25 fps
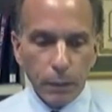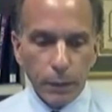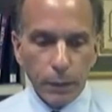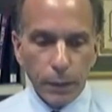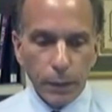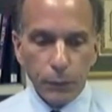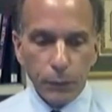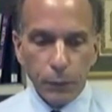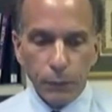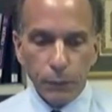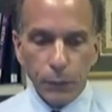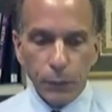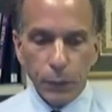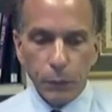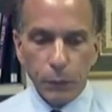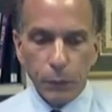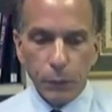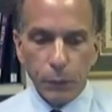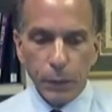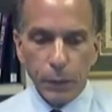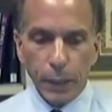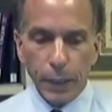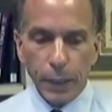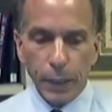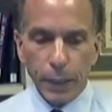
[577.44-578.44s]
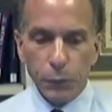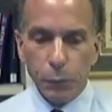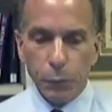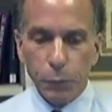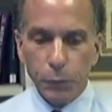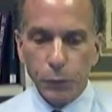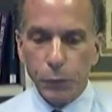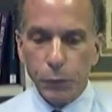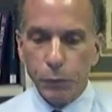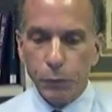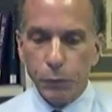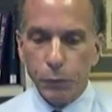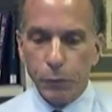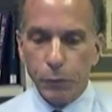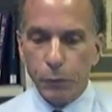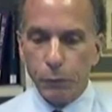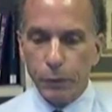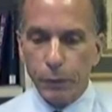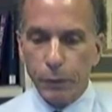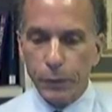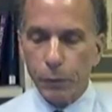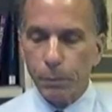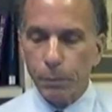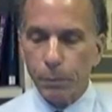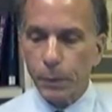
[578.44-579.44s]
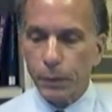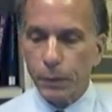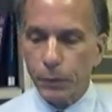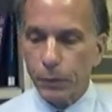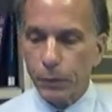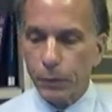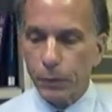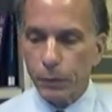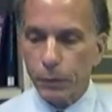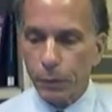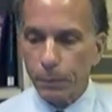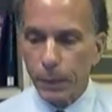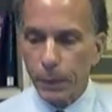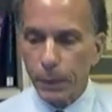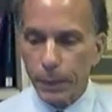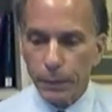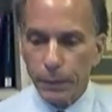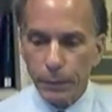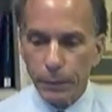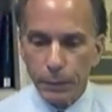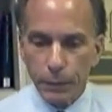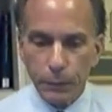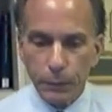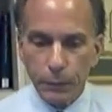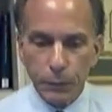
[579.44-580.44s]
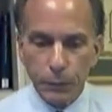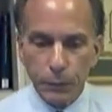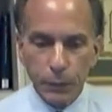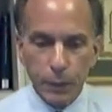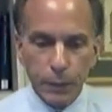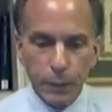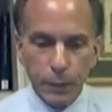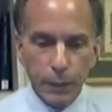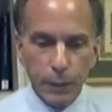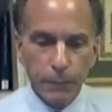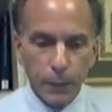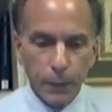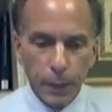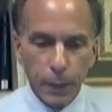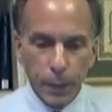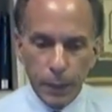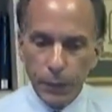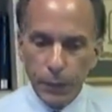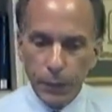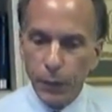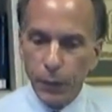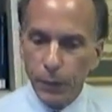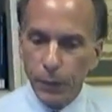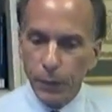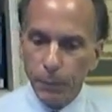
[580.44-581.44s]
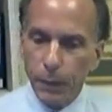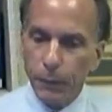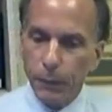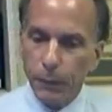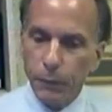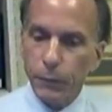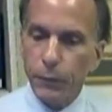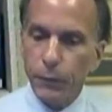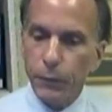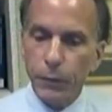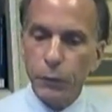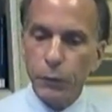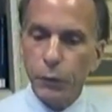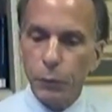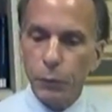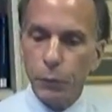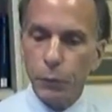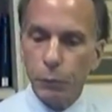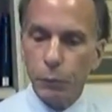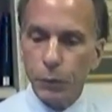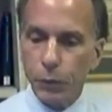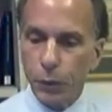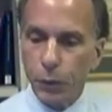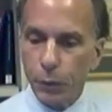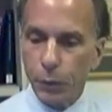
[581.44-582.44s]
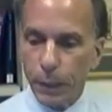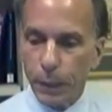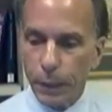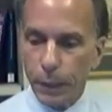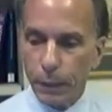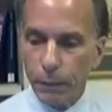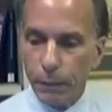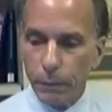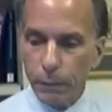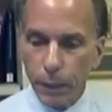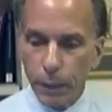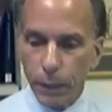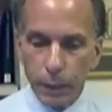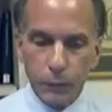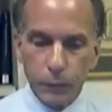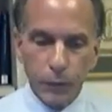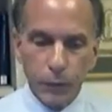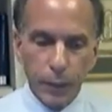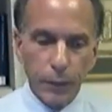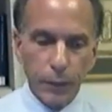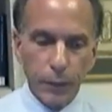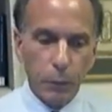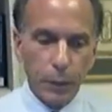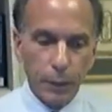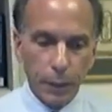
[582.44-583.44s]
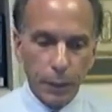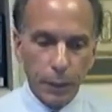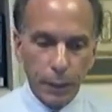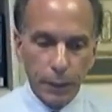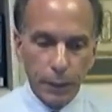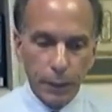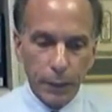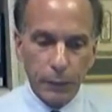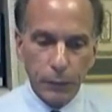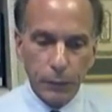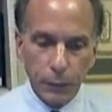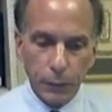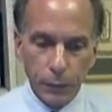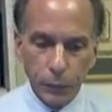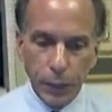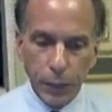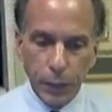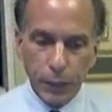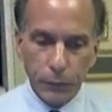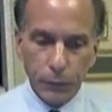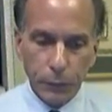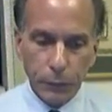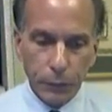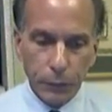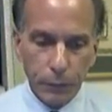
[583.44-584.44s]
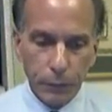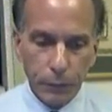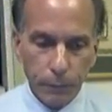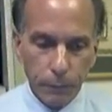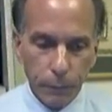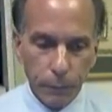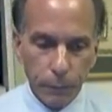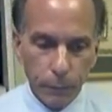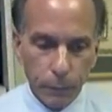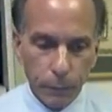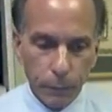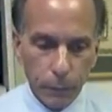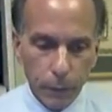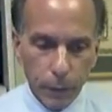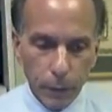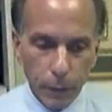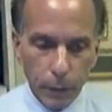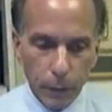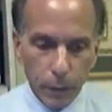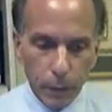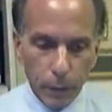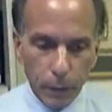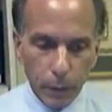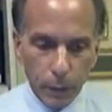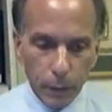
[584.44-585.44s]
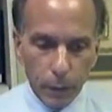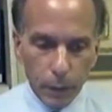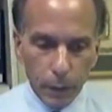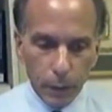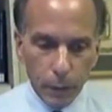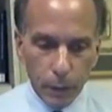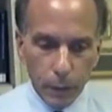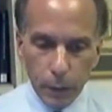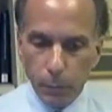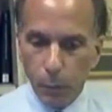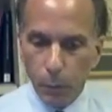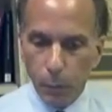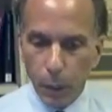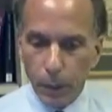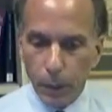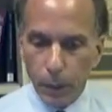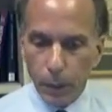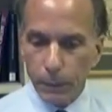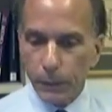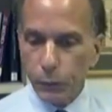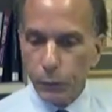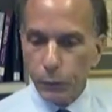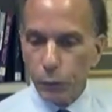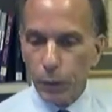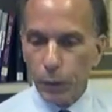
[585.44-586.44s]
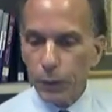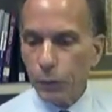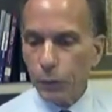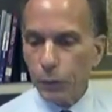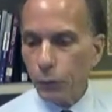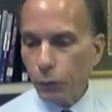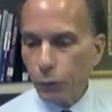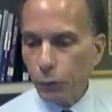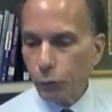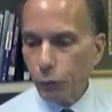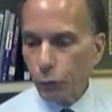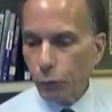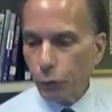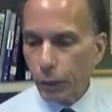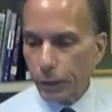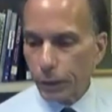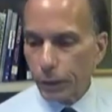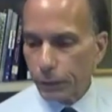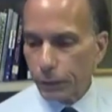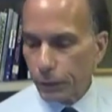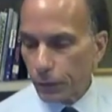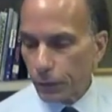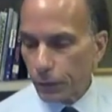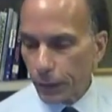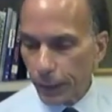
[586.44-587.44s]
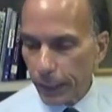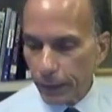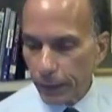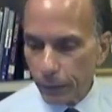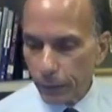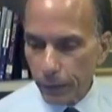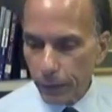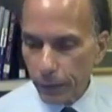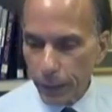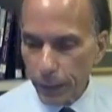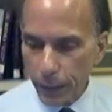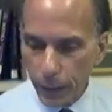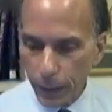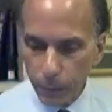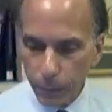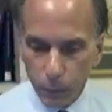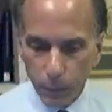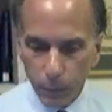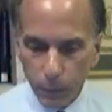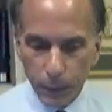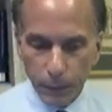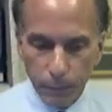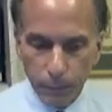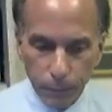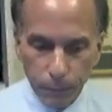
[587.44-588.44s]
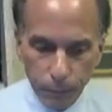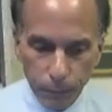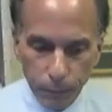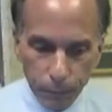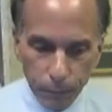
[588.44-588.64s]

the interviewer would ask, would you agree to participate in this study? I think my physician would know better. I'll take what they suggest. They'll probably try the new drug to see how it helps me.